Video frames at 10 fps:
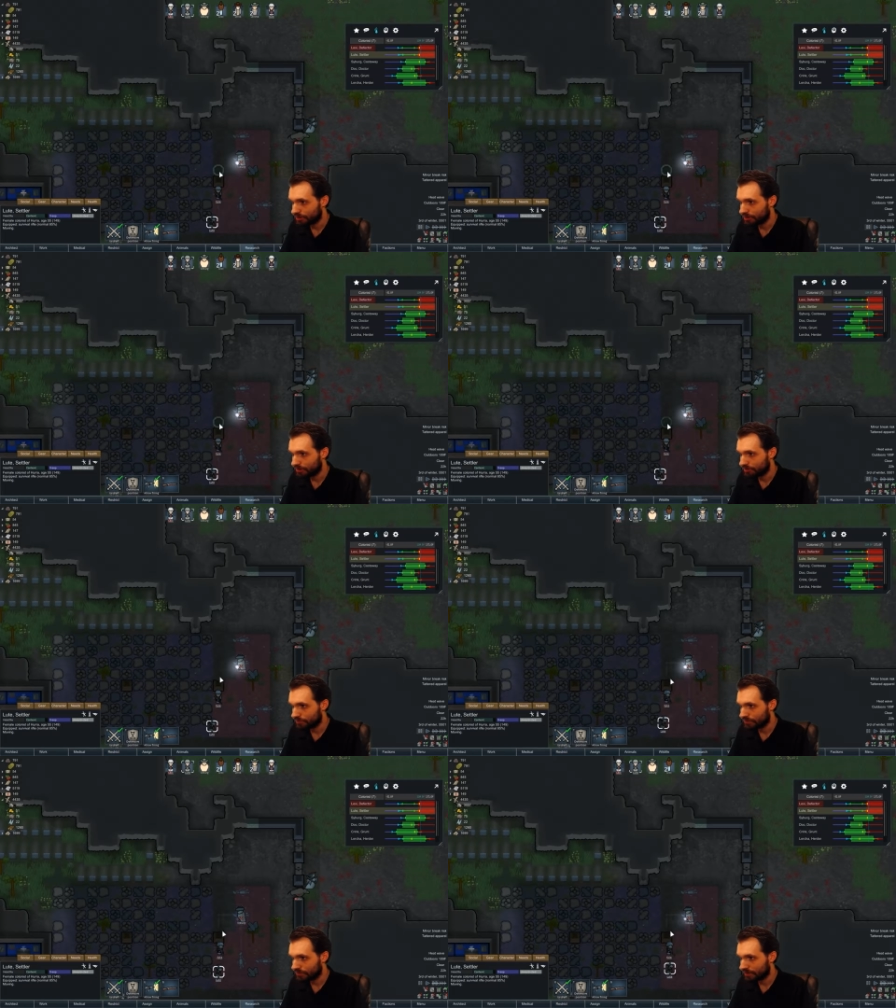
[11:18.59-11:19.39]
Loot
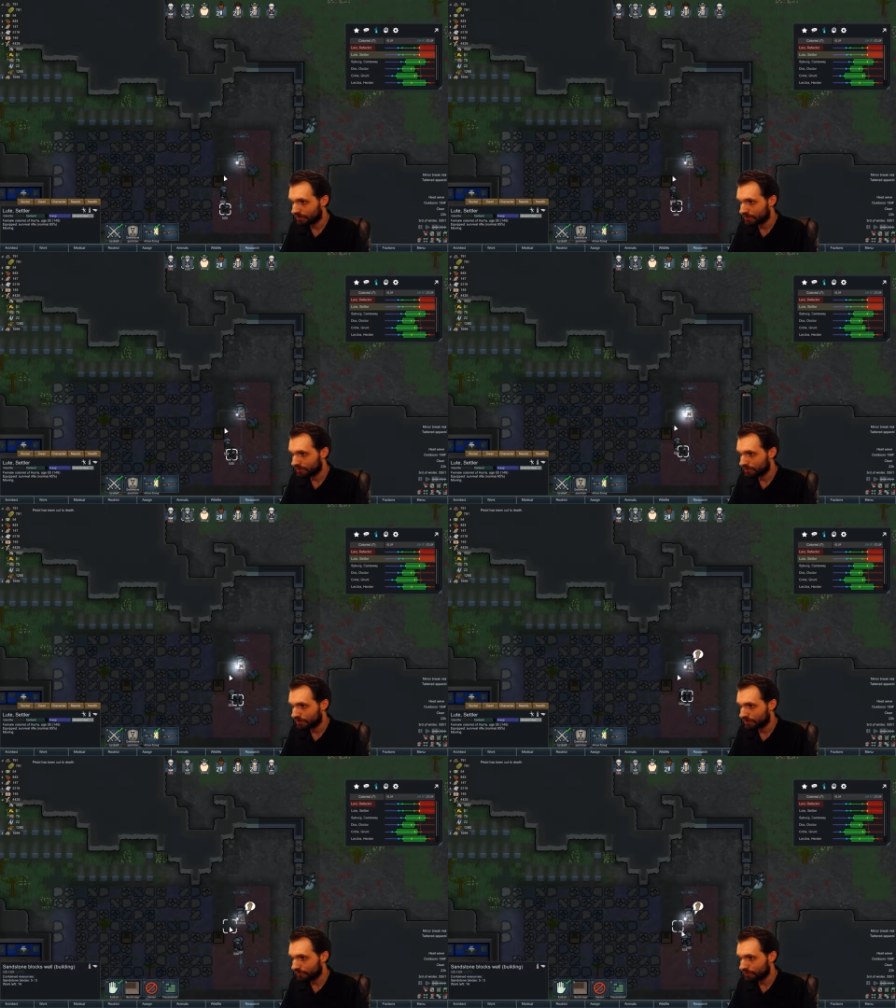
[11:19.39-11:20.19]
can take cover
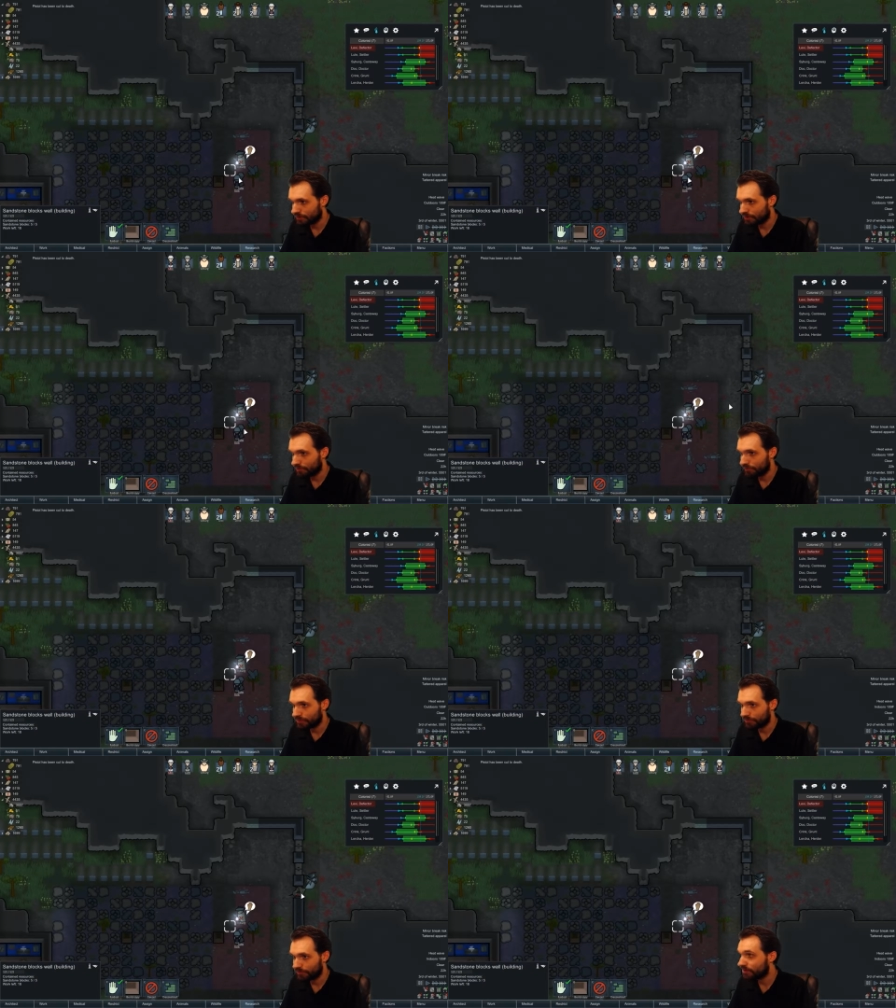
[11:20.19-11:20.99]
right over there.
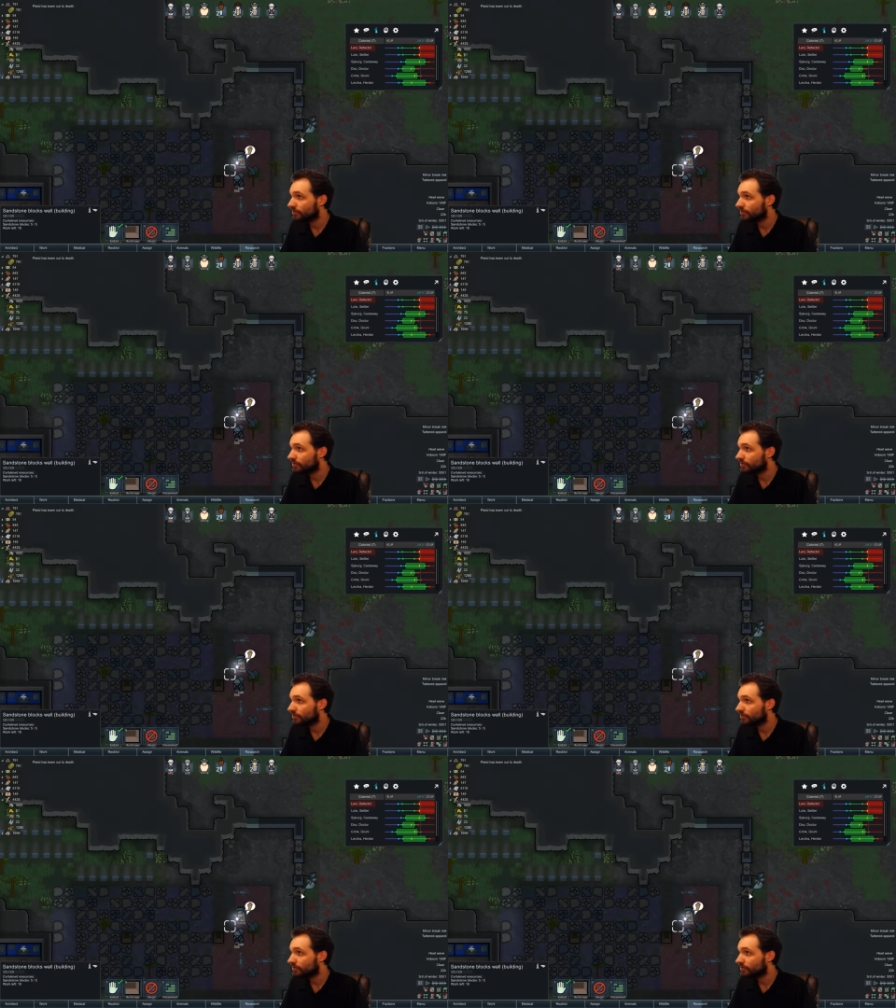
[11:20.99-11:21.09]
Hopefully you finish...